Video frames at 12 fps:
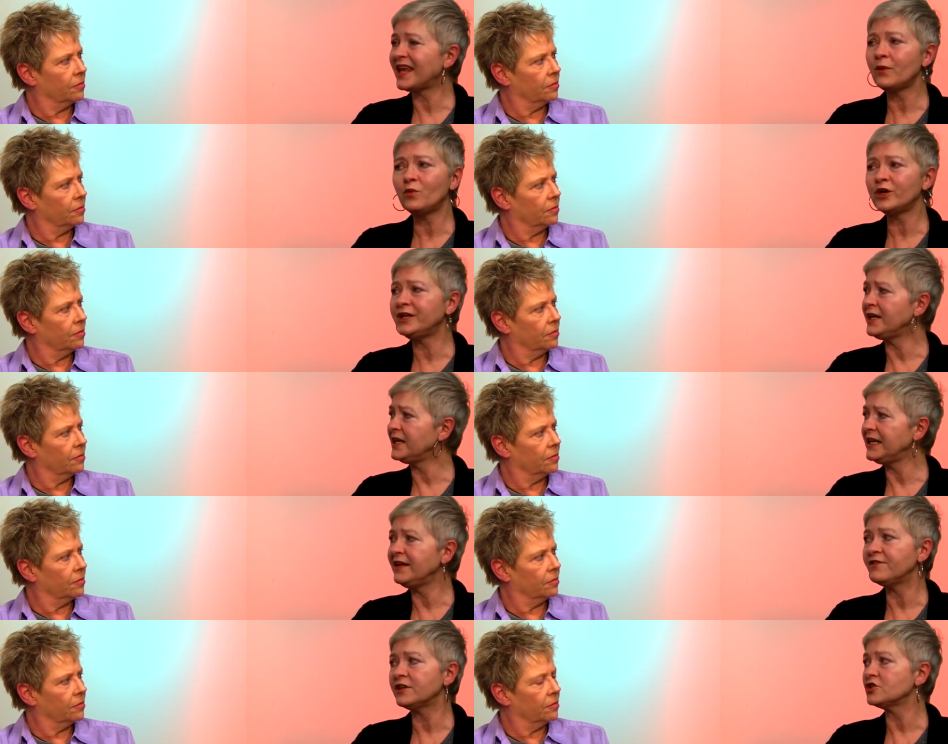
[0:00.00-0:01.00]
Speaker 1: they wouldn't
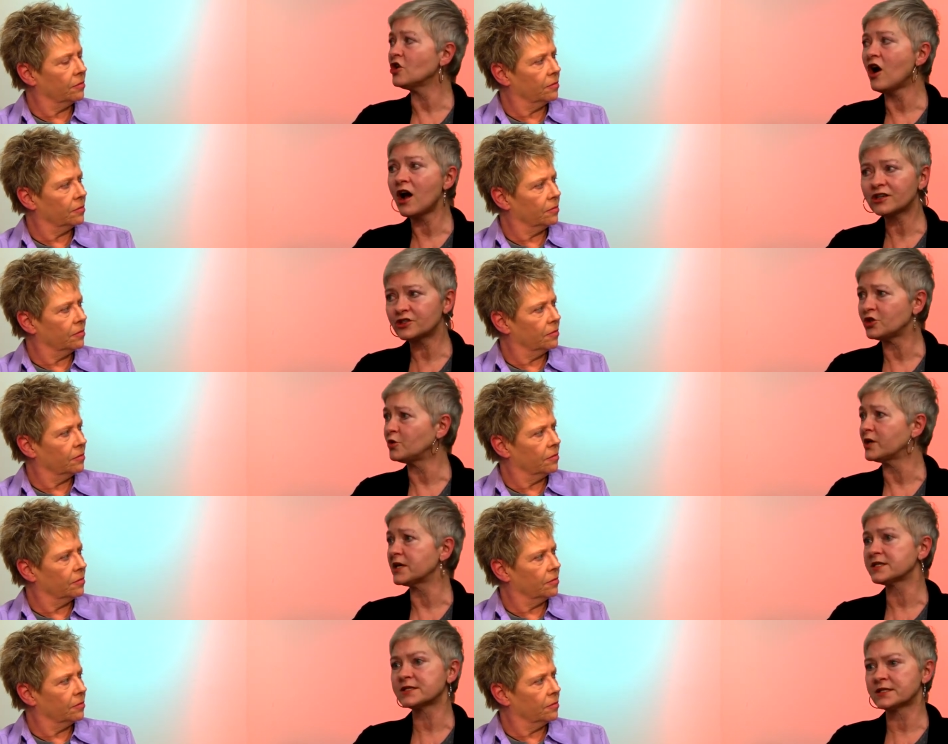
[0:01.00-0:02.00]
even talk to
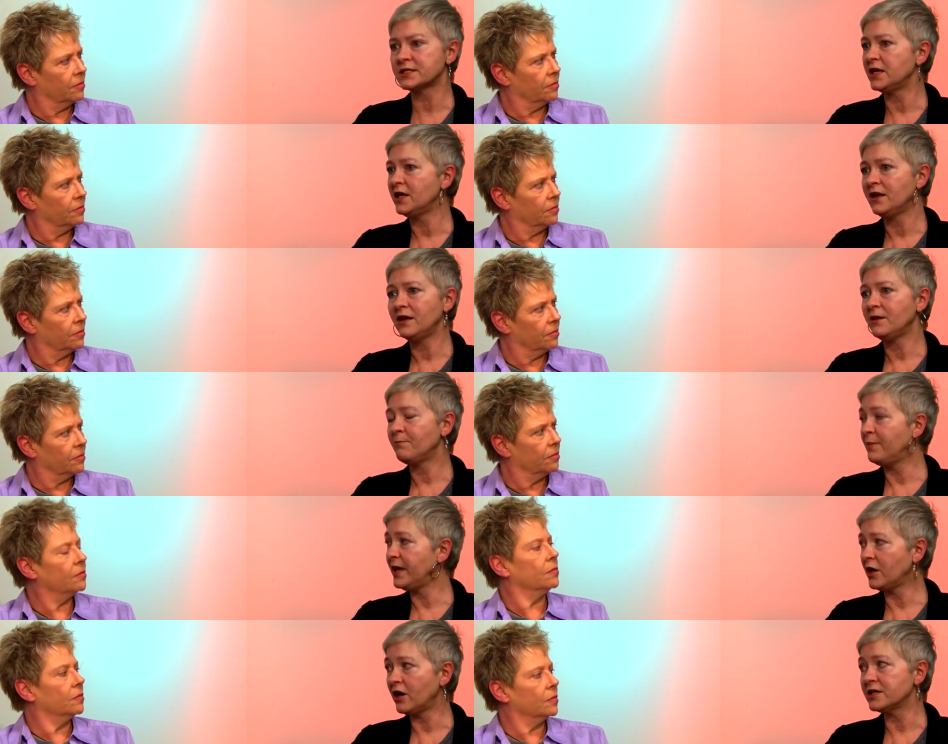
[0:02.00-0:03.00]
us yeah.
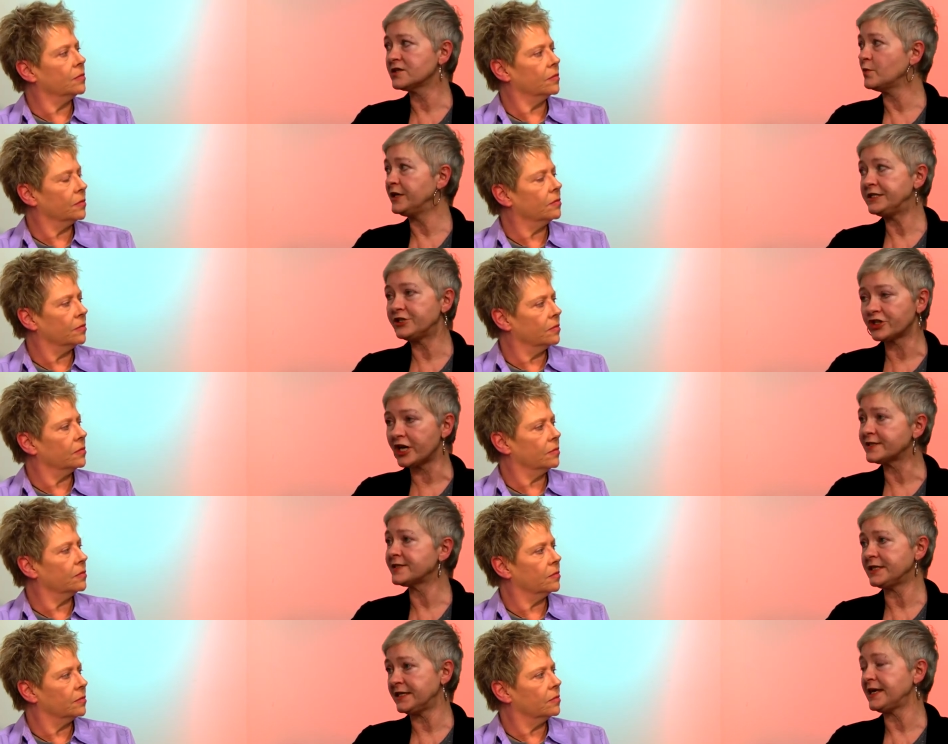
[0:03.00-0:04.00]
because we
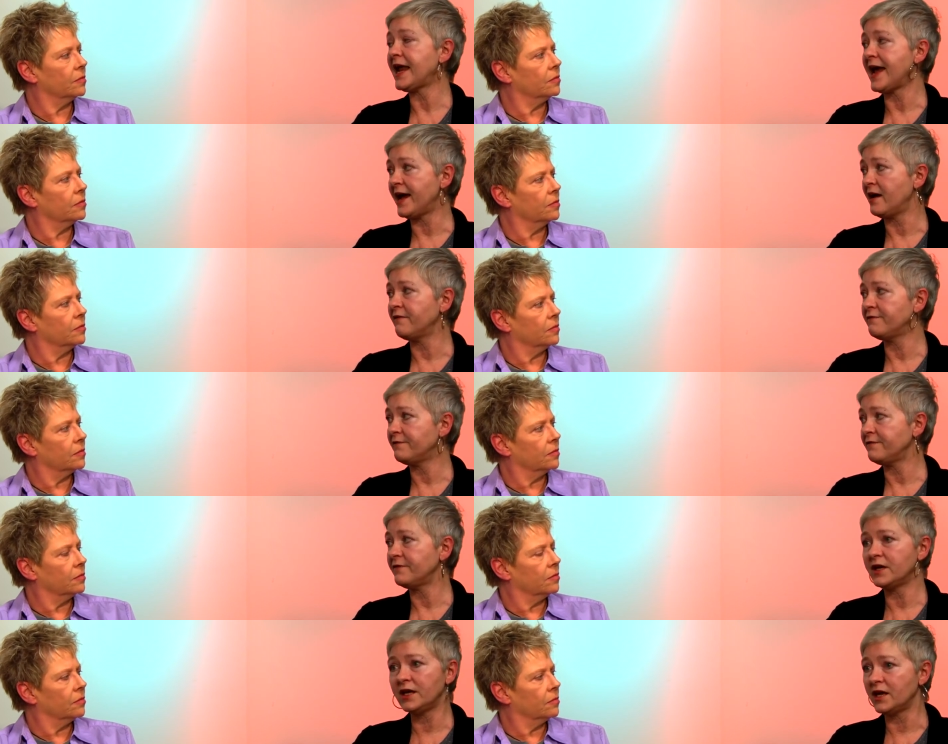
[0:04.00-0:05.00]
just didn't have
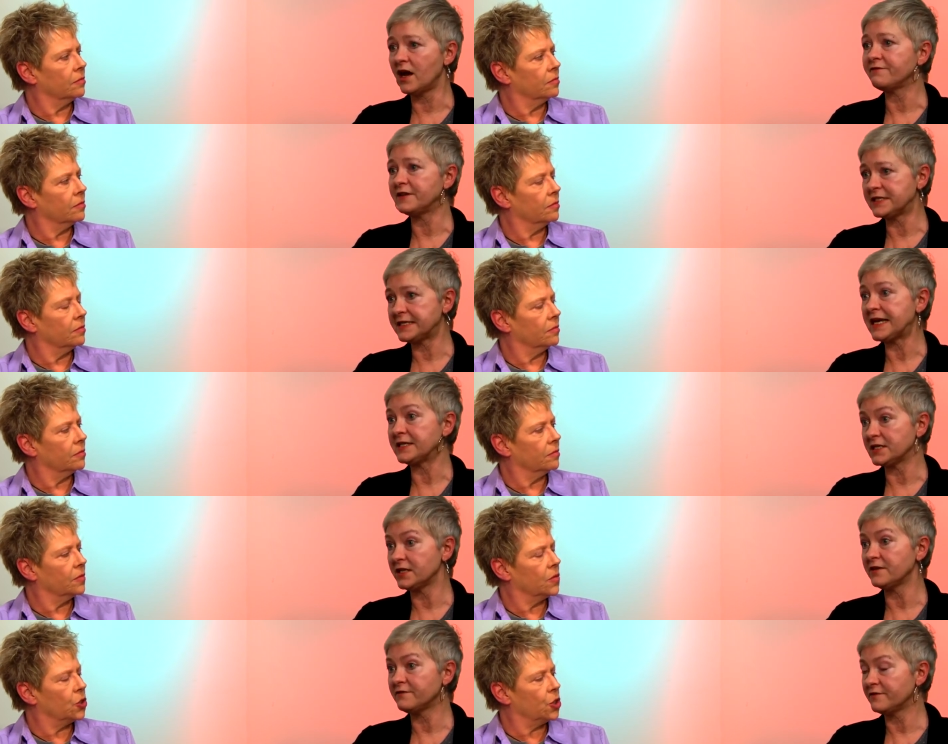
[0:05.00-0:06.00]
enough
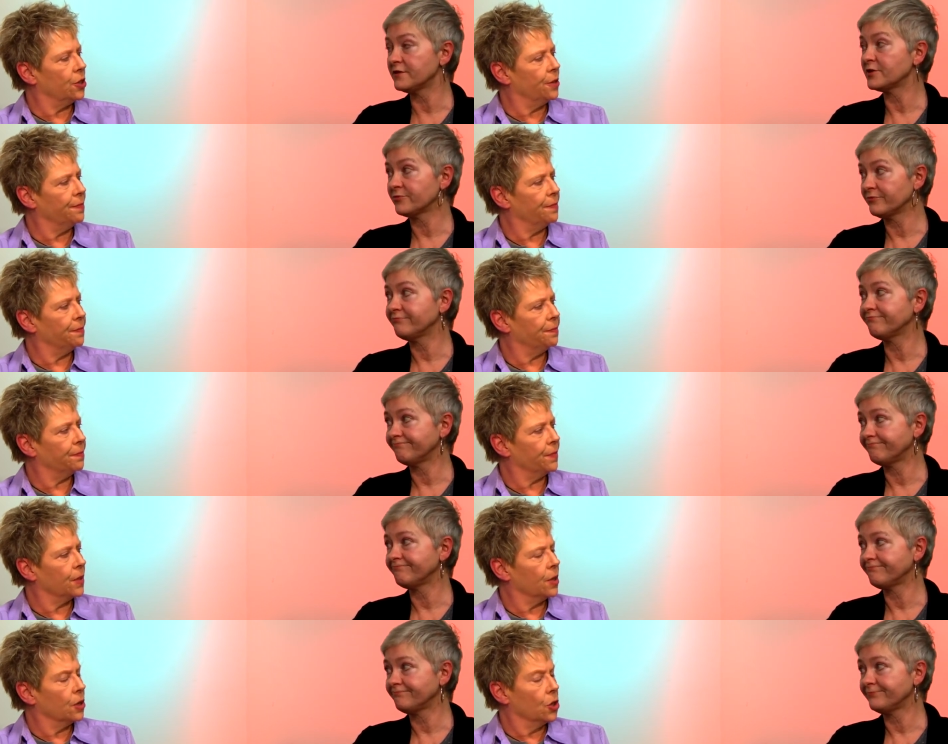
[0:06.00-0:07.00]
incentive.
Speaker 2: Sure.
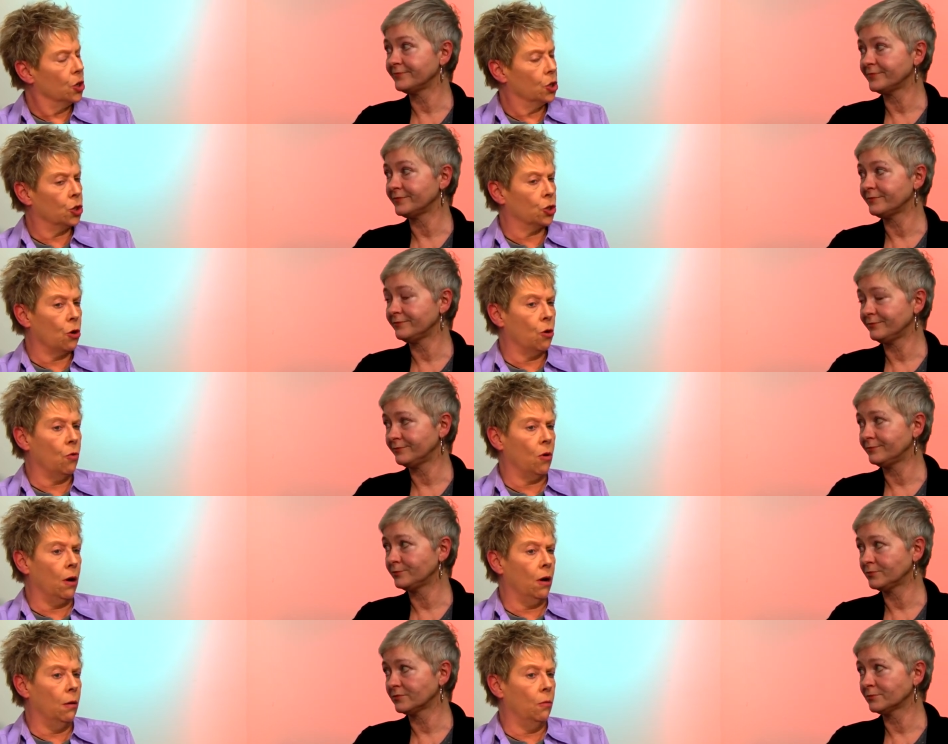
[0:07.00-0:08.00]
So,
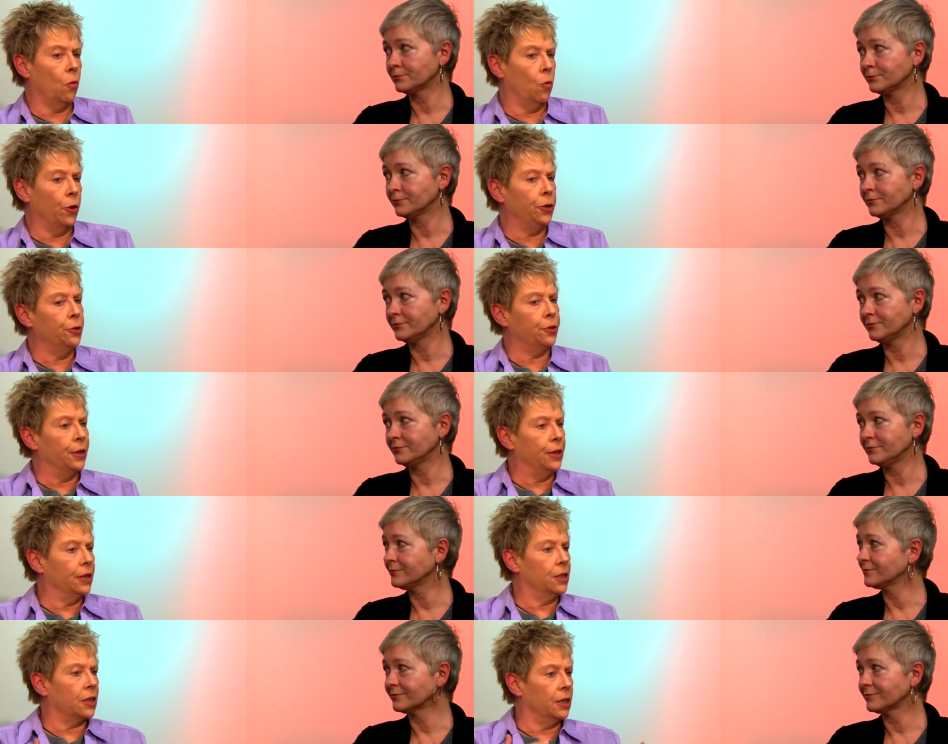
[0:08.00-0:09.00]
um, what do you think
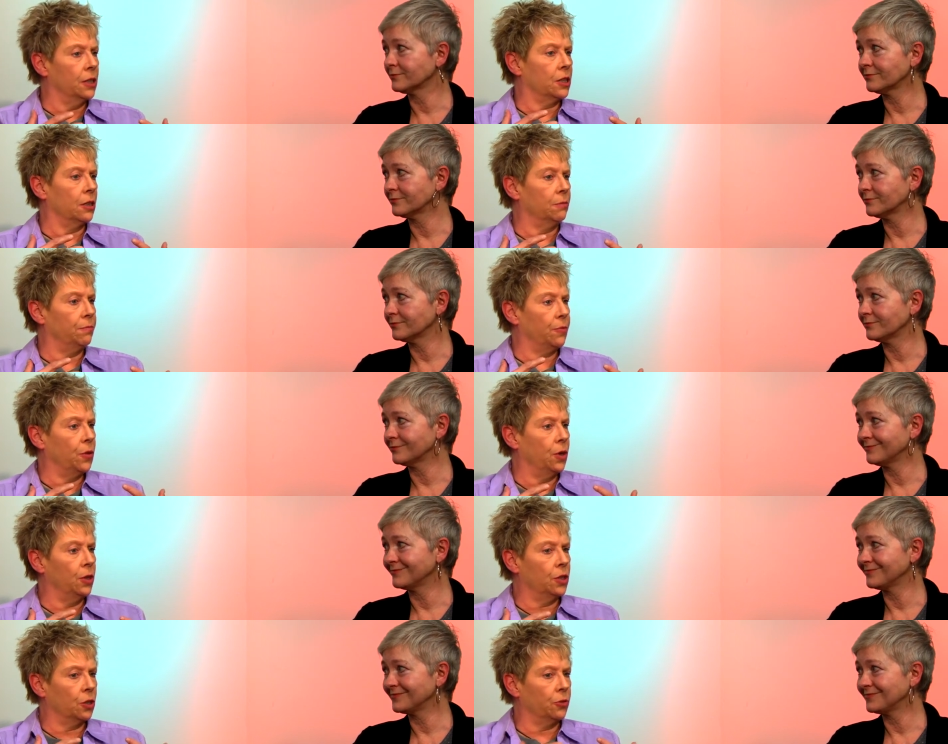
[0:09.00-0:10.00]
is, is a
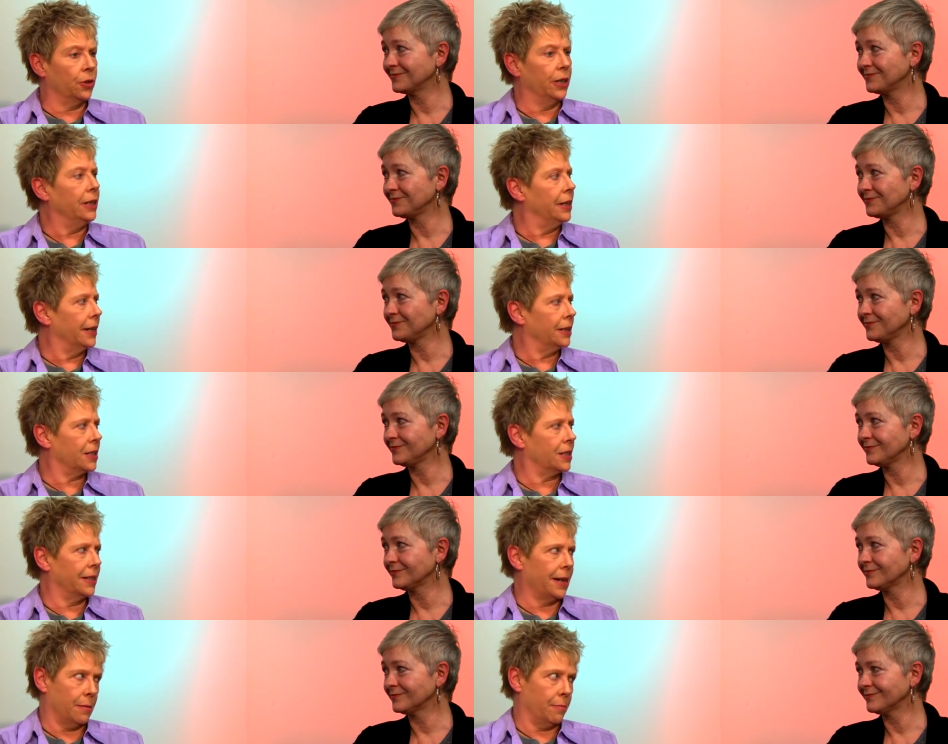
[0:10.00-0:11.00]
is a great next
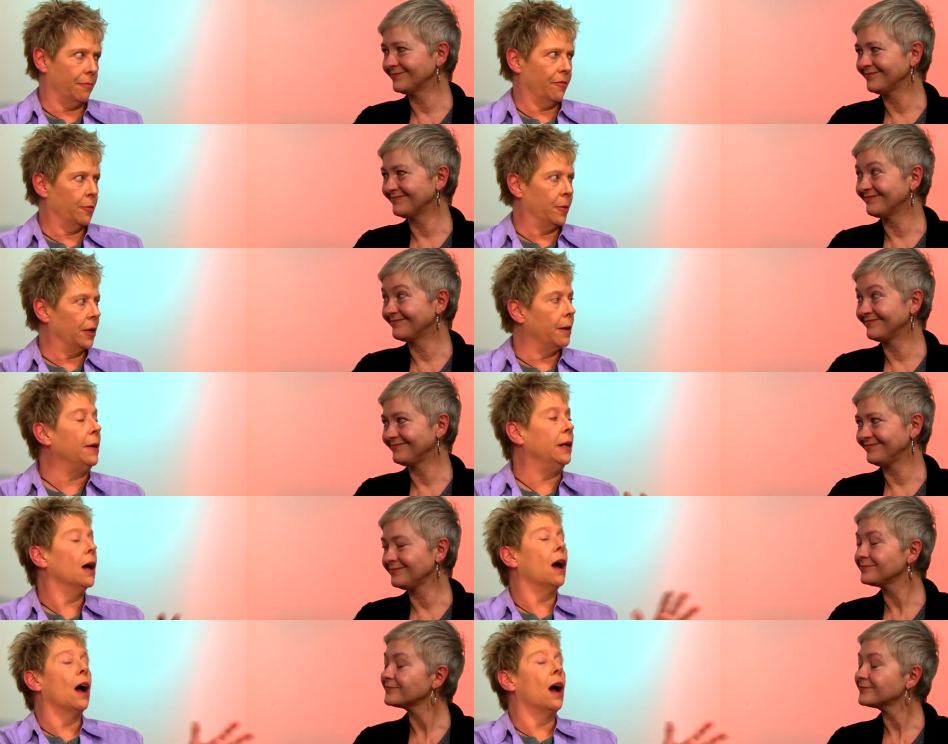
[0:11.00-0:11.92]
step from it? I mean,